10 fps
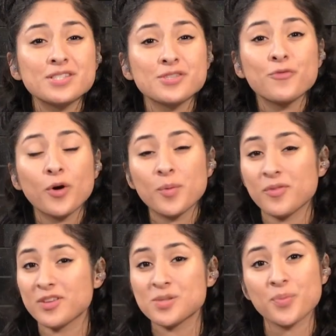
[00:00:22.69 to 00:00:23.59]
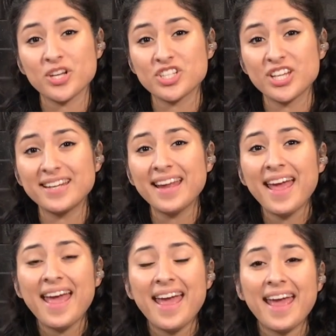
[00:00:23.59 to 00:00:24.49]
as a form of expression.
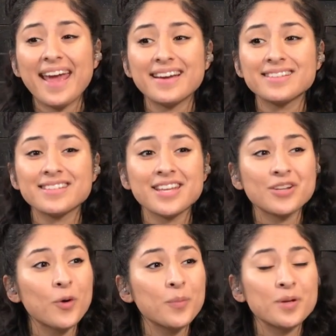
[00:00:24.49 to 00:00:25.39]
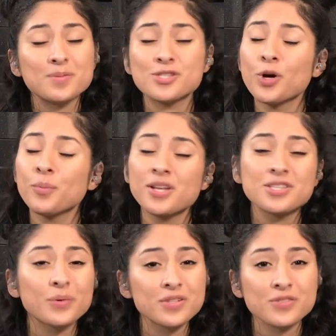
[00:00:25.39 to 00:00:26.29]
And it opened up so many
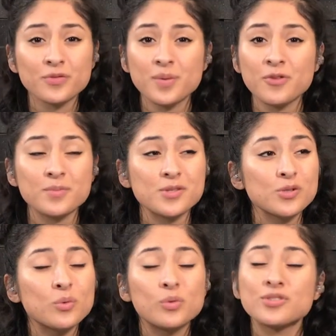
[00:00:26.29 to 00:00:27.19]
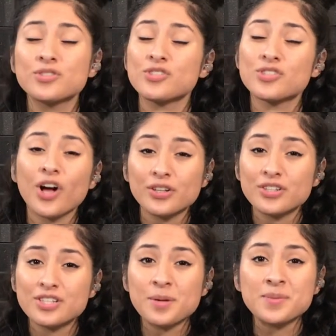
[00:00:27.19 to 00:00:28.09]
doors for me, from schools to
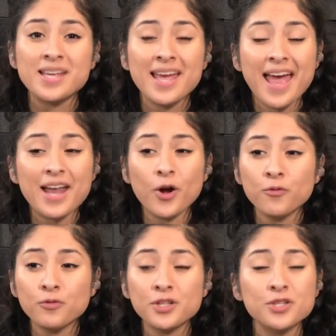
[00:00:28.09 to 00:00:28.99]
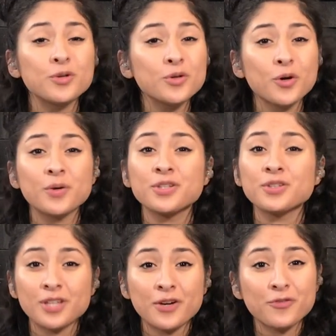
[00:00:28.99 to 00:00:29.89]
scholarships. And hopefully you'll grow in
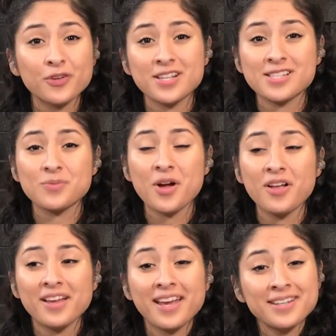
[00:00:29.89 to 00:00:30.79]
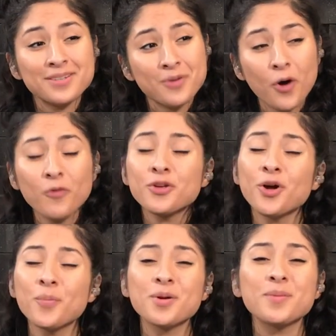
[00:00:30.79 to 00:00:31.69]
your love for it as well. And hopefully
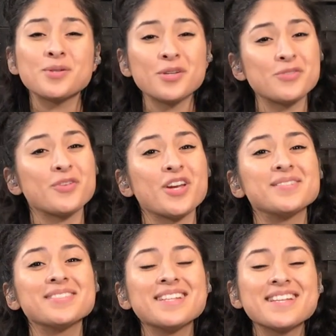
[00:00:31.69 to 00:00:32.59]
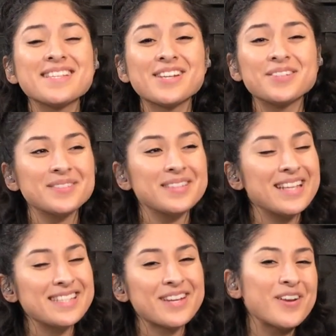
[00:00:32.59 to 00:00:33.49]
it'll open up doors for you. So
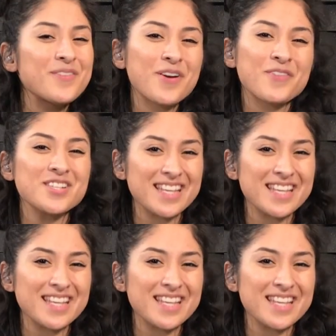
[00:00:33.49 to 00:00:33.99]
let's get ready for our first